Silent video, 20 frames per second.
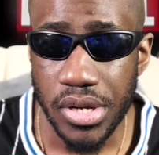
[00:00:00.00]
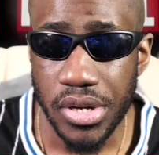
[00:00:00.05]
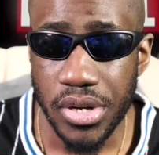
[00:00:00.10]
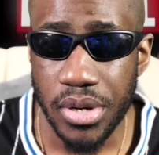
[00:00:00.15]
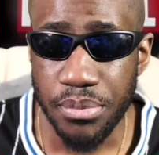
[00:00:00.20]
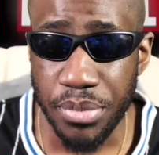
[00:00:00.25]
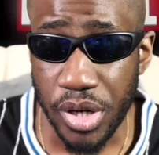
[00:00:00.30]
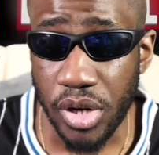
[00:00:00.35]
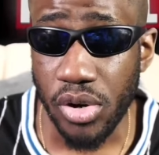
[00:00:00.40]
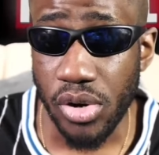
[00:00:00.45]

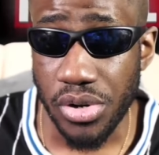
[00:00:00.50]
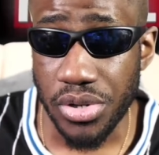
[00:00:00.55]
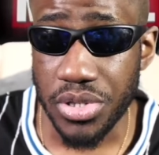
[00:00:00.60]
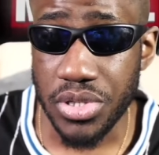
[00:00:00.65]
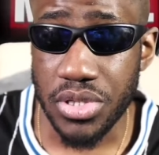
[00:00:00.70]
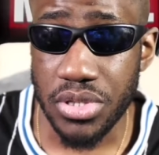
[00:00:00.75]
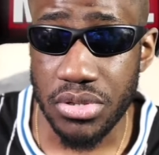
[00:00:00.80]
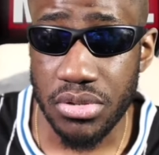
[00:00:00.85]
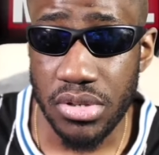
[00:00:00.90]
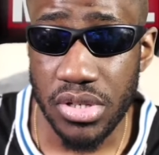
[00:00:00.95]

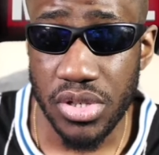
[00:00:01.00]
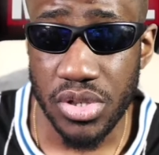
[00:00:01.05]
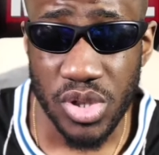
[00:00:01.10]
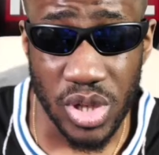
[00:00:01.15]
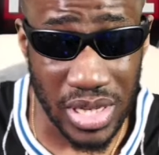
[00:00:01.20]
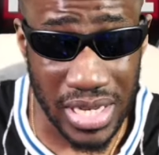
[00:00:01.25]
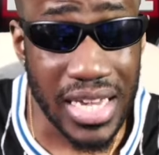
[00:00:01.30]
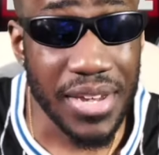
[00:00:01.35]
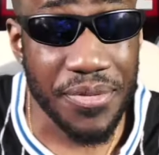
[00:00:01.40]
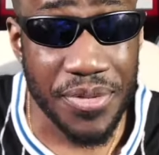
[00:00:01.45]
Because, so
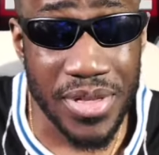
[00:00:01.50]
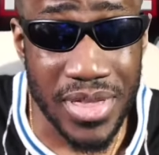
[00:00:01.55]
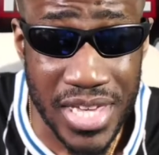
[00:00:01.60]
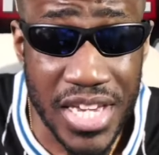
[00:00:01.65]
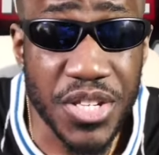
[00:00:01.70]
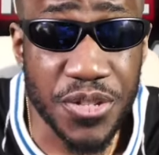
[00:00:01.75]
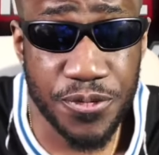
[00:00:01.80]
if this